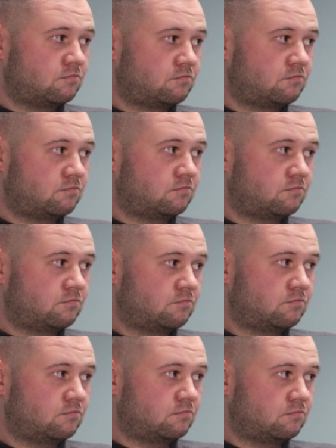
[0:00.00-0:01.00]

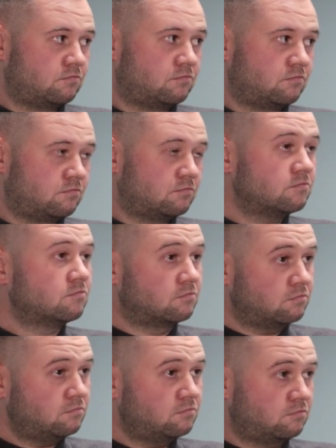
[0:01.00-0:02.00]

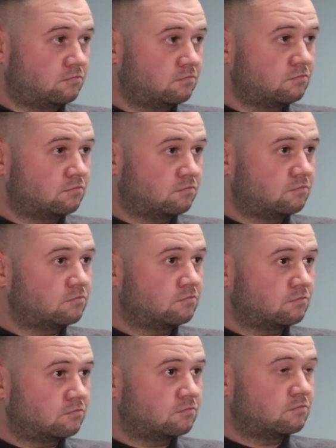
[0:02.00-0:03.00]

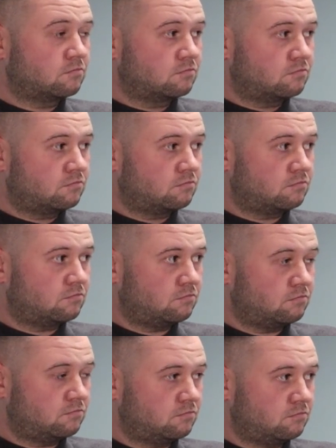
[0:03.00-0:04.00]

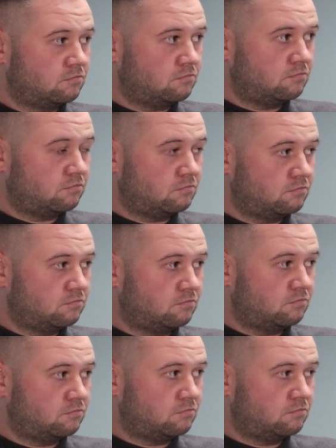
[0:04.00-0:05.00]

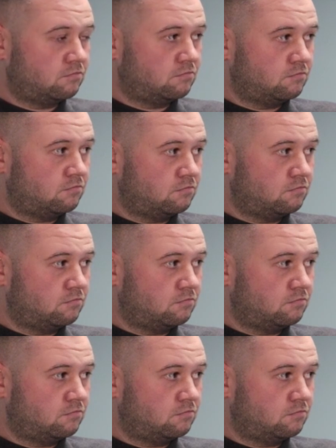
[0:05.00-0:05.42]
(not speaking)